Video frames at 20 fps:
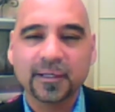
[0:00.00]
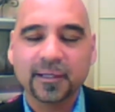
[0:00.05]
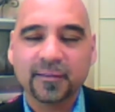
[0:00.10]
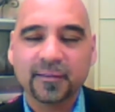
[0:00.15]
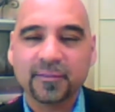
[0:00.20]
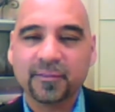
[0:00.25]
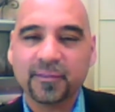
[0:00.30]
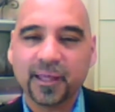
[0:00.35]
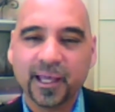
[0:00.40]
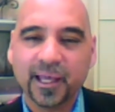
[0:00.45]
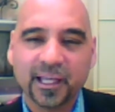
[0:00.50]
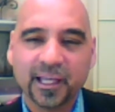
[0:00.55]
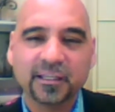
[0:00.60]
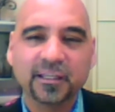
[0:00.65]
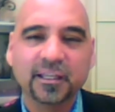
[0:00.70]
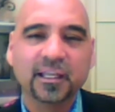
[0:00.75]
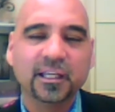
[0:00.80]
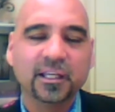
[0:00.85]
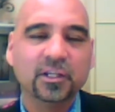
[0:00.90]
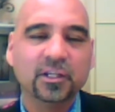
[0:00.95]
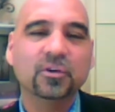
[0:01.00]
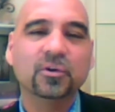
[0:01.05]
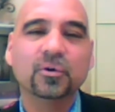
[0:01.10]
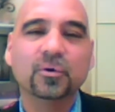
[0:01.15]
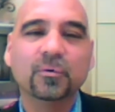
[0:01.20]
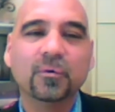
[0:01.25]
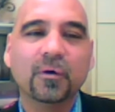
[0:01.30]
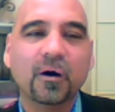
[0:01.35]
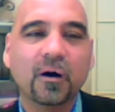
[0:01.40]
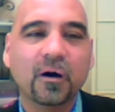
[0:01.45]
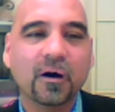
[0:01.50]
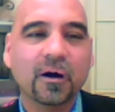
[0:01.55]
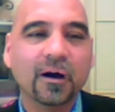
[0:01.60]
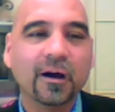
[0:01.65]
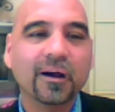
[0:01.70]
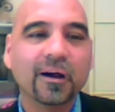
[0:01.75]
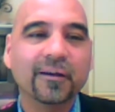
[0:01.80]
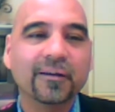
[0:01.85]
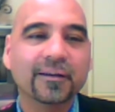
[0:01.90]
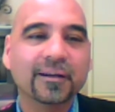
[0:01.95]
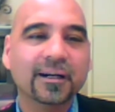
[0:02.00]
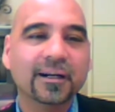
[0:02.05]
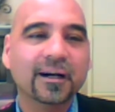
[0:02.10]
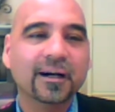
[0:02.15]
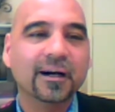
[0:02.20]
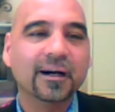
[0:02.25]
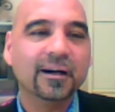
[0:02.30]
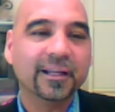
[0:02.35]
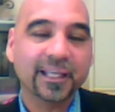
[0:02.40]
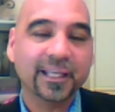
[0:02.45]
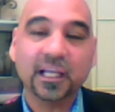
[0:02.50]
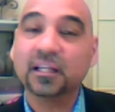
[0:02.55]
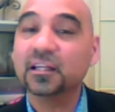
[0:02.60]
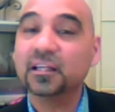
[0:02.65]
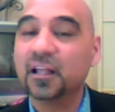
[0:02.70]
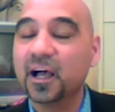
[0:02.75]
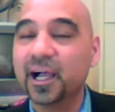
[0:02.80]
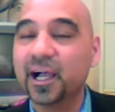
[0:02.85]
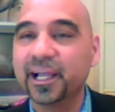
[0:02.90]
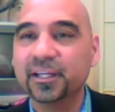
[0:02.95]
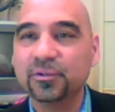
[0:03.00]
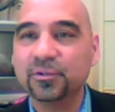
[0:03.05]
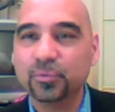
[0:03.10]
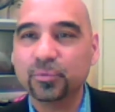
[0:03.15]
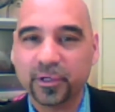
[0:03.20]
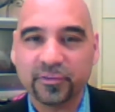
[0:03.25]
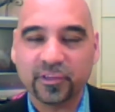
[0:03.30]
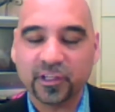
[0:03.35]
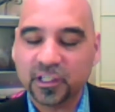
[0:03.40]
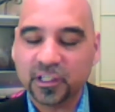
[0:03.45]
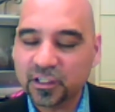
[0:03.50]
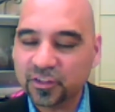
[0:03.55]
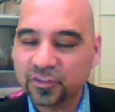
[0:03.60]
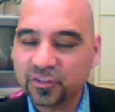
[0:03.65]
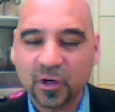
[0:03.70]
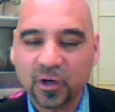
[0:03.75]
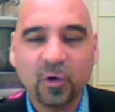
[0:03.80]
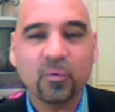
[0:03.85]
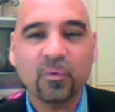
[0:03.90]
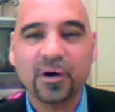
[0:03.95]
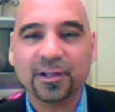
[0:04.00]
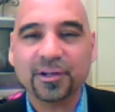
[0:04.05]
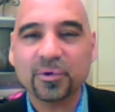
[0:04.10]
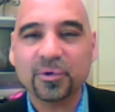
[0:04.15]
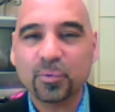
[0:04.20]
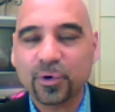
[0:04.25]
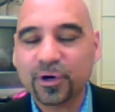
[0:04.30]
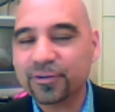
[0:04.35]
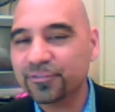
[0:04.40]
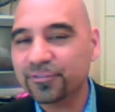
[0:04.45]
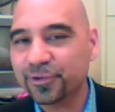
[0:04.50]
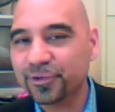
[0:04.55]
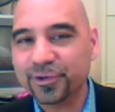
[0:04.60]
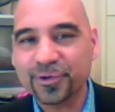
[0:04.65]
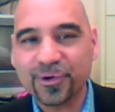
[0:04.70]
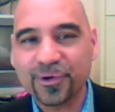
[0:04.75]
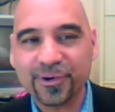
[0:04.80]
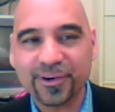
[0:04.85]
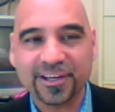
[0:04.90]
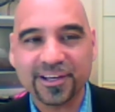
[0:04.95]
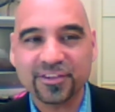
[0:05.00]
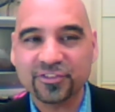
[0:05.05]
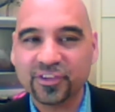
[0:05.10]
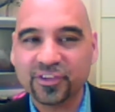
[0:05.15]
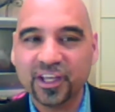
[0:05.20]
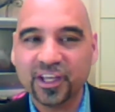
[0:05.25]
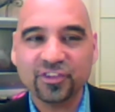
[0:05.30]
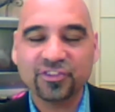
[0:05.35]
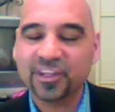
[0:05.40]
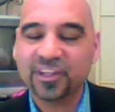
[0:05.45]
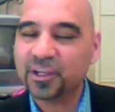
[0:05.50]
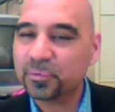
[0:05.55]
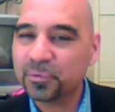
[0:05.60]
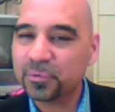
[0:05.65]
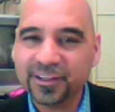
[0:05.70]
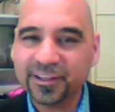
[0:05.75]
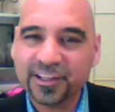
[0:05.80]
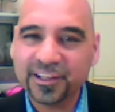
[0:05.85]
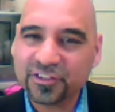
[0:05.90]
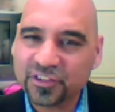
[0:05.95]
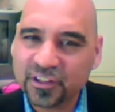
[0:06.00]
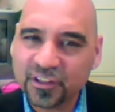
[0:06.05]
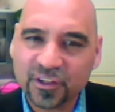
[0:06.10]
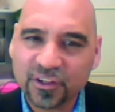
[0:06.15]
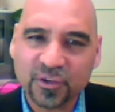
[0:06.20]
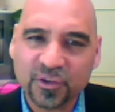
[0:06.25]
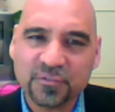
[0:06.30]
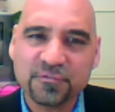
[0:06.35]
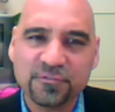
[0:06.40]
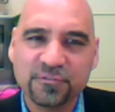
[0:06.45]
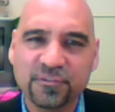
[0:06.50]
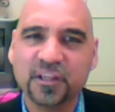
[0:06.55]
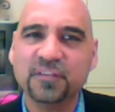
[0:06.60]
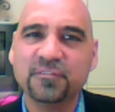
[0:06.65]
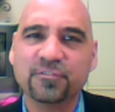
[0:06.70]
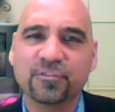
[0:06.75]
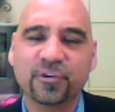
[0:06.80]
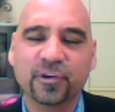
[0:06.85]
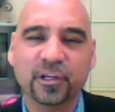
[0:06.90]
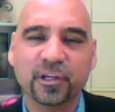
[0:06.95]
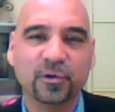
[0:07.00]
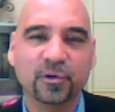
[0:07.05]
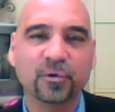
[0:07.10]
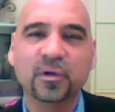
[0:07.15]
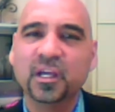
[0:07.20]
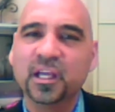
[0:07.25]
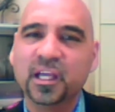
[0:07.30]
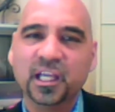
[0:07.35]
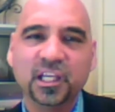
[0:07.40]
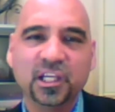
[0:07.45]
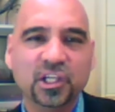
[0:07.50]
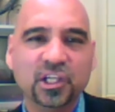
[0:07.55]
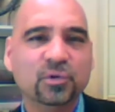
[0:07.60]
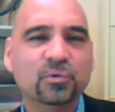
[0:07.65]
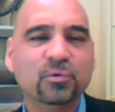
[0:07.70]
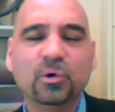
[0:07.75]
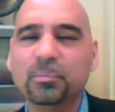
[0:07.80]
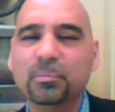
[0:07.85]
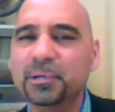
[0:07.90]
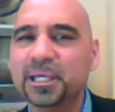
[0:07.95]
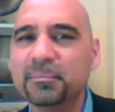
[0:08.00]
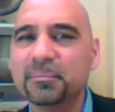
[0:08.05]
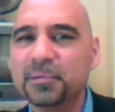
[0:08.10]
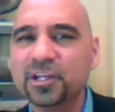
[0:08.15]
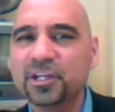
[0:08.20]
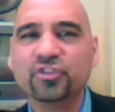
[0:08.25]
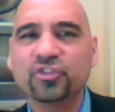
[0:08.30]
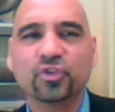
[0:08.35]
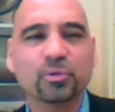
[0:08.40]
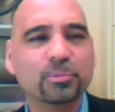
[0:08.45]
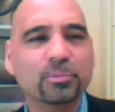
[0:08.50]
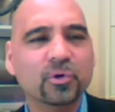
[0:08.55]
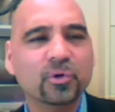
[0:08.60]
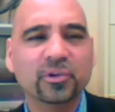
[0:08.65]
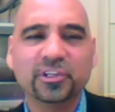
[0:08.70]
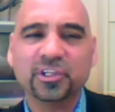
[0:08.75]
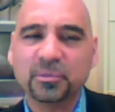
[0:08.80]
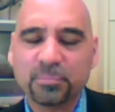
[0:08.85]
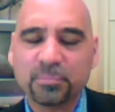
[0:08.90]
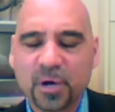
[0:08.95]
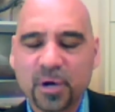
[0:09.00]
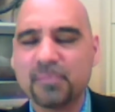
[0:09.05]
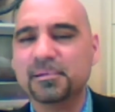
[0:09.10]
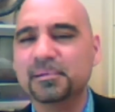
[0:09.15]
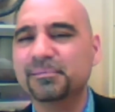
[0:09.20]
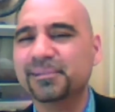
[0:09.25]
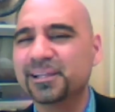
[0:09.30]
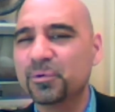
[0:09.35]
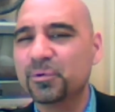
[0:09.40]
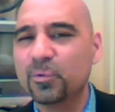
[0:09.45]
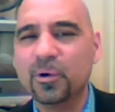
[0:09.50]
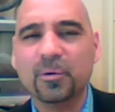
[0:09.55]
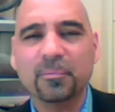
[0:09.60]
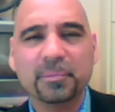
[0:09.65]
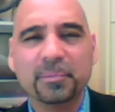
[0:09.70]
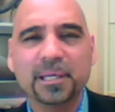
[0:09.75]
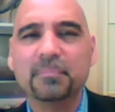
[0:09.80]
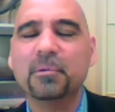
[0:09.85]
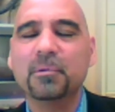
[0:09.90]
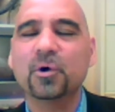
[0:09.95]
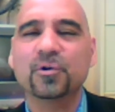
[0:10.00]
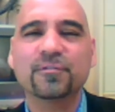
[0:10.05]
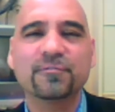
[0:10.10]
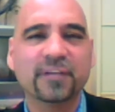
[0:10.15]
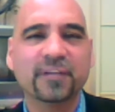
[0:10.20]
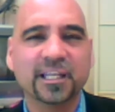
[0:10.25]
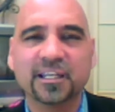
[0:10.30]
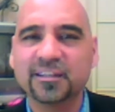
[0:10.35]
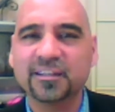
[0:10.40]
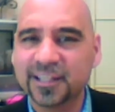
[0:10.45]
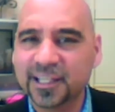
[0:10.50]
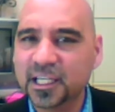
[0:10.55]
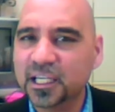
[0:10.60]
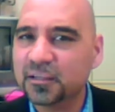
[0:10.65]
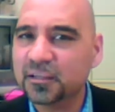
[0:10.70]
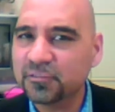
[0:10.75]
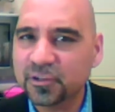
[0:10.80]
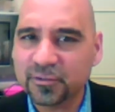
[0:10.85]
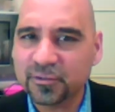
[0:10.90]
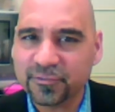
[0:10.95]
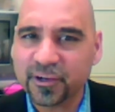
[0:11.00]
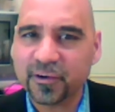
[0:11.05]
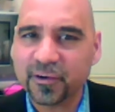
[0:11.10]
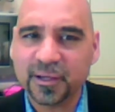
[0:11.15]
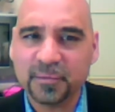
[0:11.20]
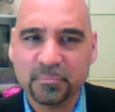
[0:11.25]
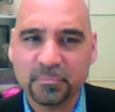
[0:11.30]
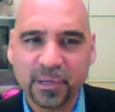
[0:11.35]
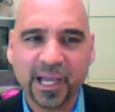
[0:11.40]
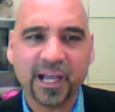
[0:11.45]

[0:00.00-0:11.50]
and then making sure that you are uh, aligned with it. You don't want to work for an organization that really isn't a good fit for you. You will be miserable and you probably won't be